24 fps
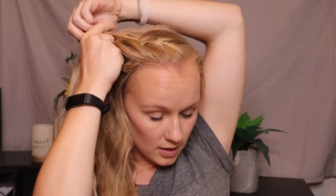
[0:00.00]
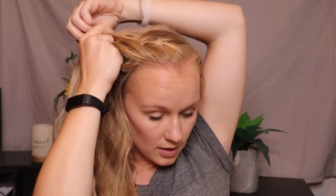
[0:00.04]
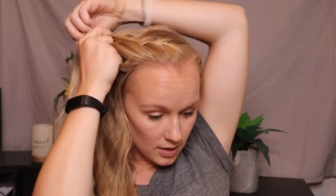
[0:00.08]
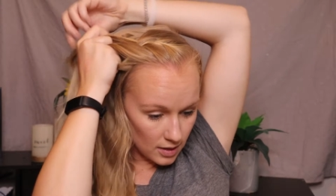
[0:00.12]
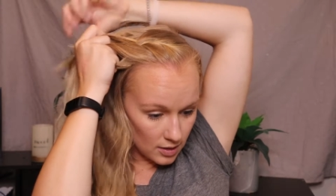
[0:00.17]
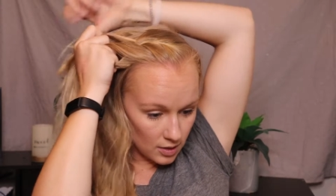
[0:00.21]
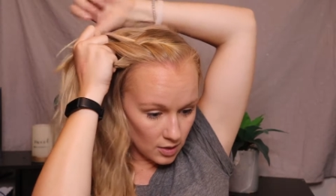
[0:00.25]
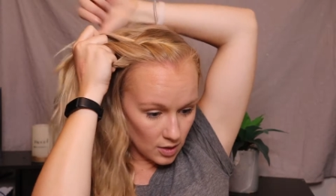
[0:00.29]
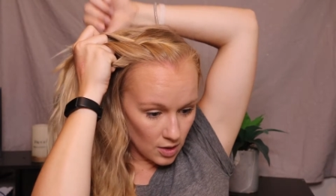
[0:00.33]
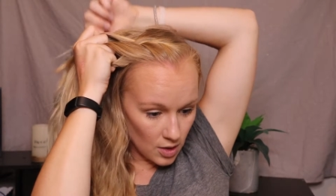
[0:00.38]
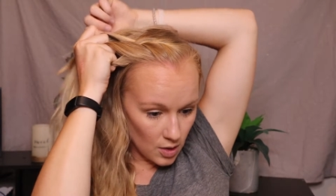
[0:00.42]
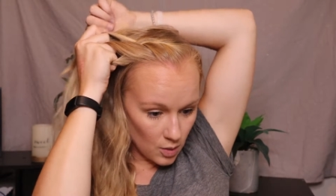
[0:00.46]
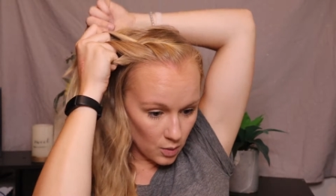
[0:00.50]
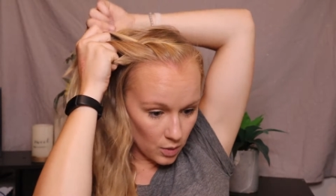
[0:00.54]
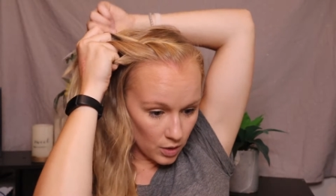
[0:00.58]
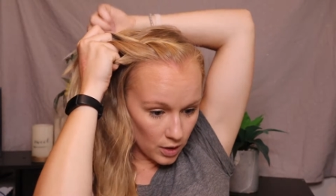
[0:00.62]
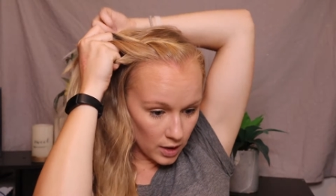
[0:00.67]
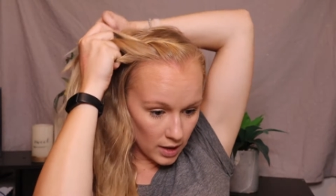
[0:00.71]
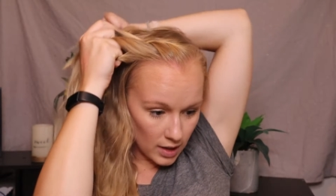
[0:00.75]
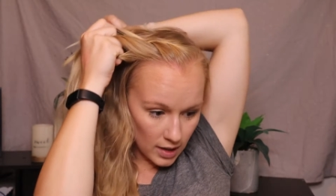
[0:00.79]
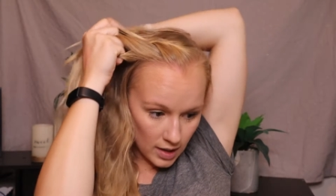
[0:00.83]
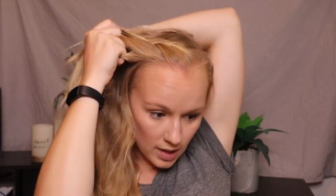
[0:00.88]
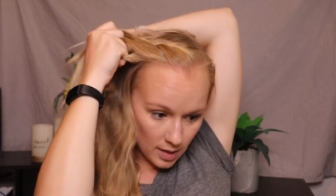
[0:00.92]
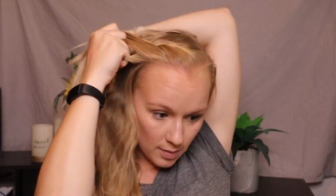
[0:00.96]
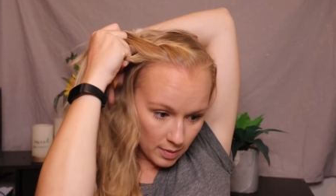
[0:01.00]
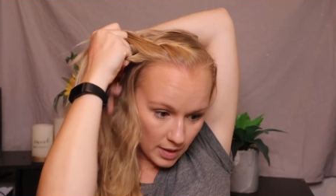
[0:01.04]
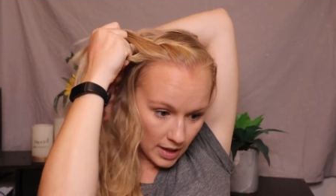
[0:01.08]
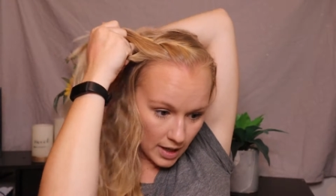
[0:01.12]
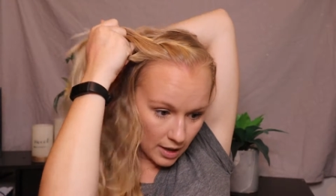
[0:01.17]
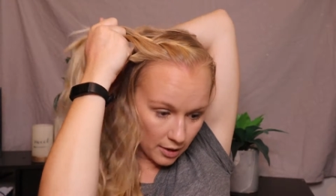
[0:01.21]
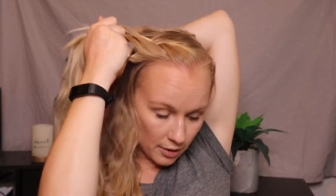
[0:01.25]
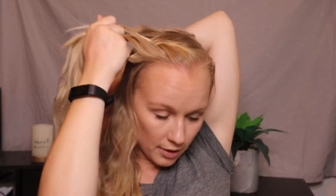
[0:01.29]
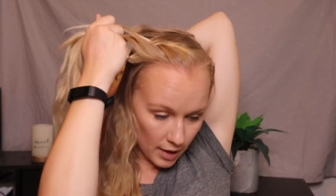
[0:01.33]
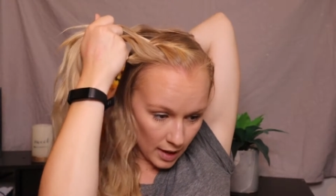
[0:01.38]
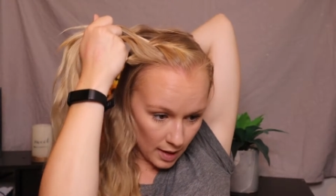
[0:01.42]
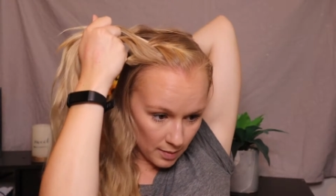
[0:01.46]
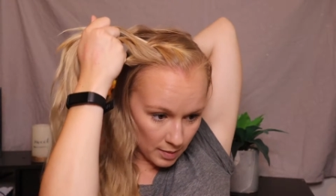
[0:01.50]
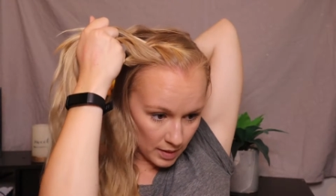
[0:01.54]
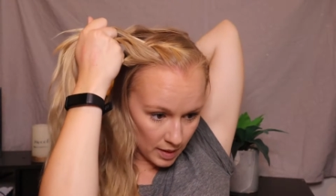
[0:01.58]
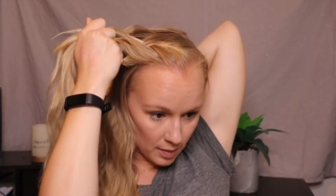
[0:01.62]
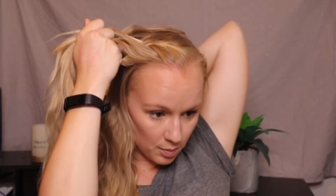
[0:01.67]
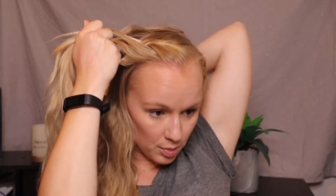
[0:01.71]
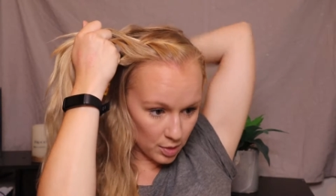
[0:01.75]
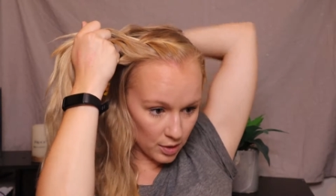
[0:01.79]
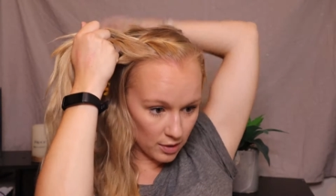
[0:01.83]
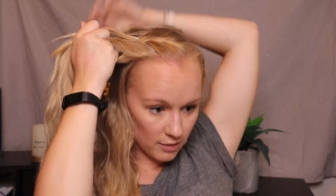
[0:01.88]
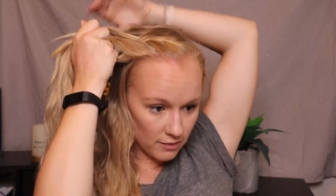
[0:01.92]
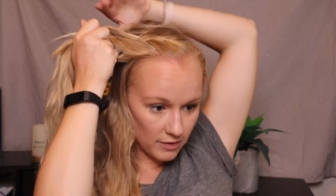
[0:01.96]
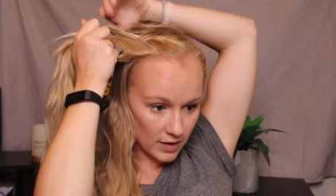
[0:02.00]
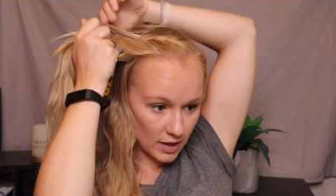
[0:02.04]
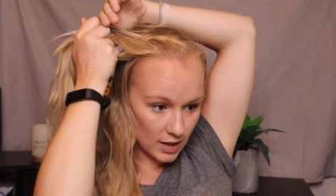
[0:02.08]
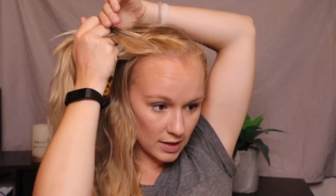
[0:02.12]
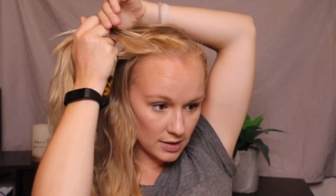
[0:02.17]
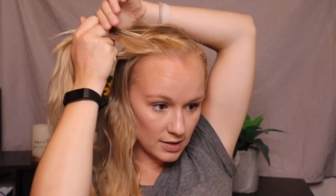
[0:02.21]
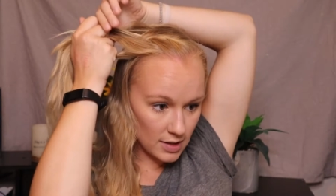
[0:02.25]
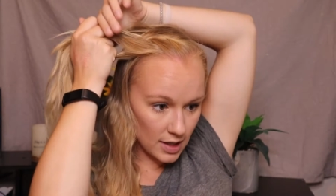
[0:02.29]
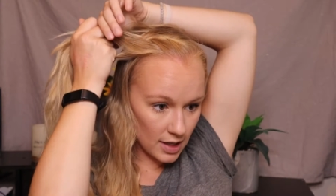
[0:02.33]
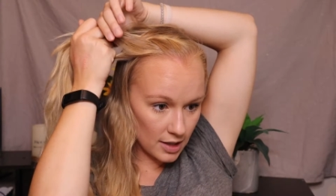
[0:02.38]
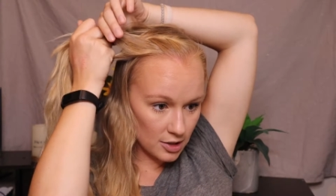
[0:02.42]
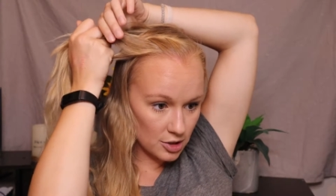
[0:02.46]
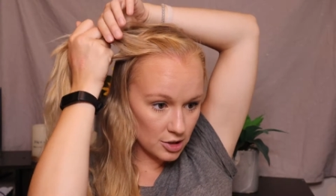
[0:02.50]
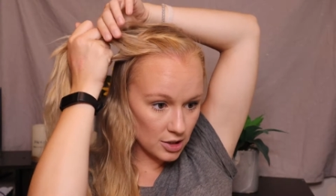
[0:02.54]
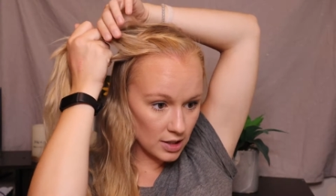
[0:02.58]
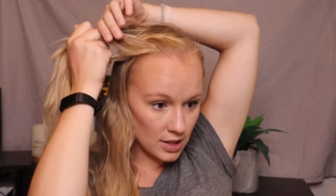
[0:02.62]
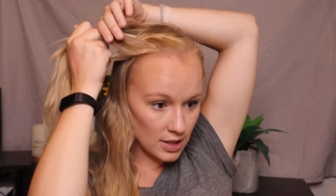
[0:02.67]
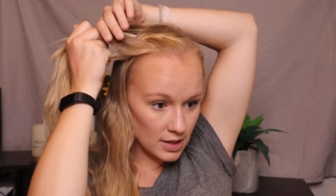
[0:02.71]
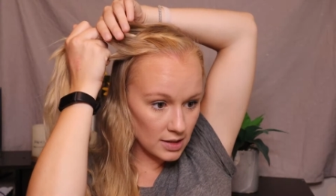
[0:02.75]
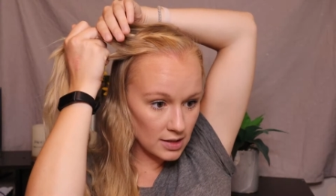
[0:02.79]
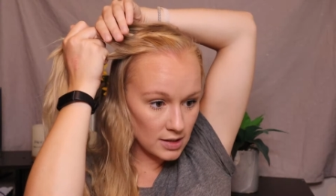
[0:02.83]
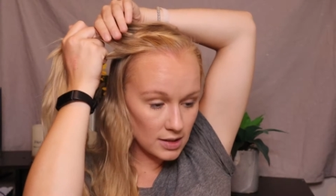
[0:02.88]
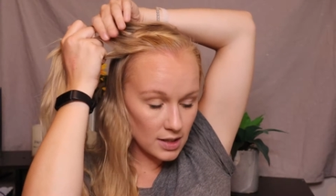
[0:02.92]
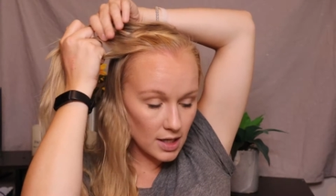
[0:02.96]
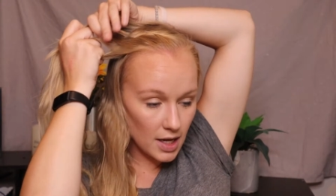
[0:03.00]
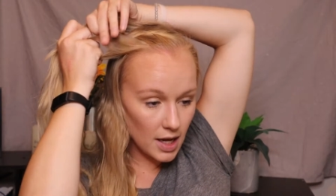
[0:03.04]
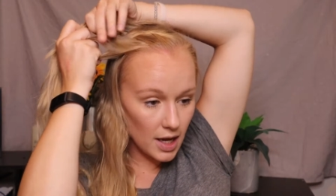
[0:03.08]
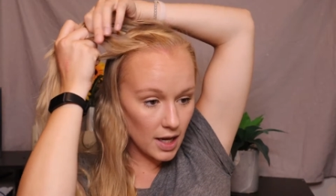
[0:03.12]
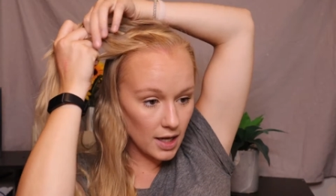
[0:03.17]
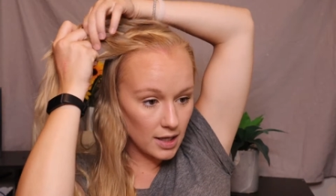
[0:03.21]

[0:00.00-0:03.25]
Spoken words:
And don't worry about grabbing perfect sections.